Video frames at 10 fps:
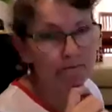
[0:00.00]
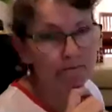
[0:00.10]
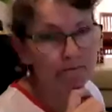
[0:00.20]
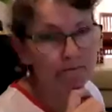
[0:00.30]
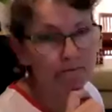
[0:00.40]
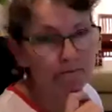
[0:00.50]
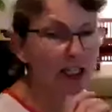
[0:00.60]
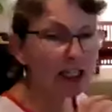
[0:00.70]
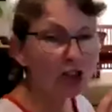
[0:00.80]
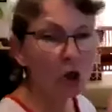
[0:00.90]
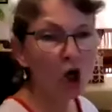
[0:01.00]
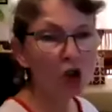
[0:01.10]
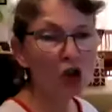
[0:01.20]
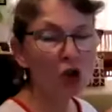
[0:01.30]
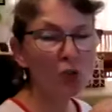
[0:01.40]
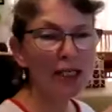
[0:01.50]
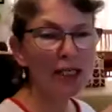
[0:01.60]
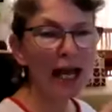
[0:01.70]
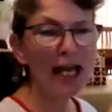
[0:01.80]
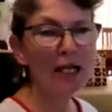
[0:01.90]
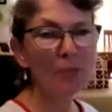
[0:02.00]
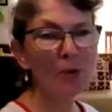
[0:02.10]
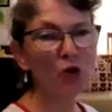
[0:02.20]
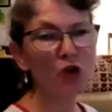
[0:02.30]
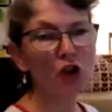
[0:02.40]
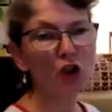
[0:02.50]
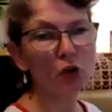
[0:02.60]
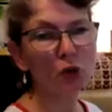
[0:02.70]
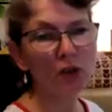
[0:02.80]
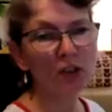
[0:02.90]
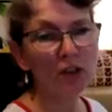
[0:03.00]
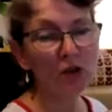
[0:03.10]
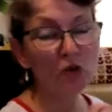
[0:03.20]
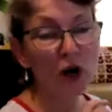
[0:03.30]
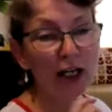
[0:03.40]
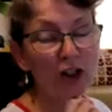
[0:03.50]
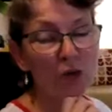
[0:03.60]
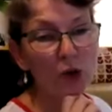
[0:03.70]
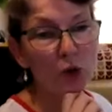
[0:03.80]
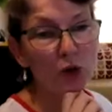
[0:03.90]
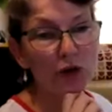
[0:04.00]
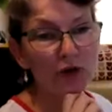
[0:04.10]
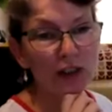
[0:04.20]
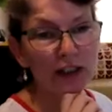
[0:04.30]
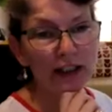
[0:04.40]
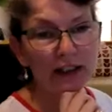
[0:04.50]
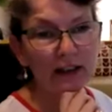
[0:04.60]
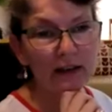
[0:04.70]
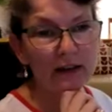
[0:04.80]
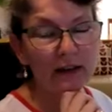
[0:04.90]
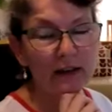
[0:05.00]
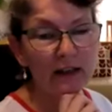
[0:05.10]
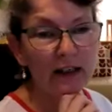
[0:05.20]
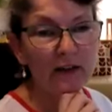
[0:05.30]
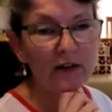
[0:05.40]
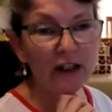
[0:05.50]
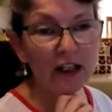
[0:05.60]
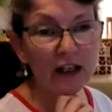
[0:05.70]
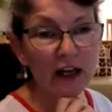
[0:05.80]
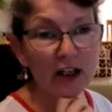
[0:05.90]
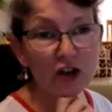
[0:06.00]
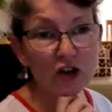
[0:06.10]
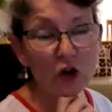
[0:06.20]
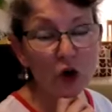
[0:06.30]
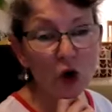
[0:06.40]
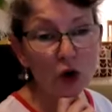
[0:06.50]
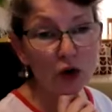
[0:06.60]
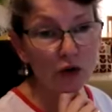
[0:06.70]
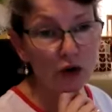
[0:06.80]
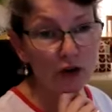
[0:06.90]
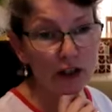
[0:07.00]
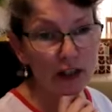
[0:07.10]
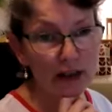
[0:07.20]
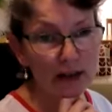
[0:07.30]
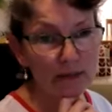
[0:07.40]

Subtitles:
And we need them all to be able to write beautifully if the occasion calls for it.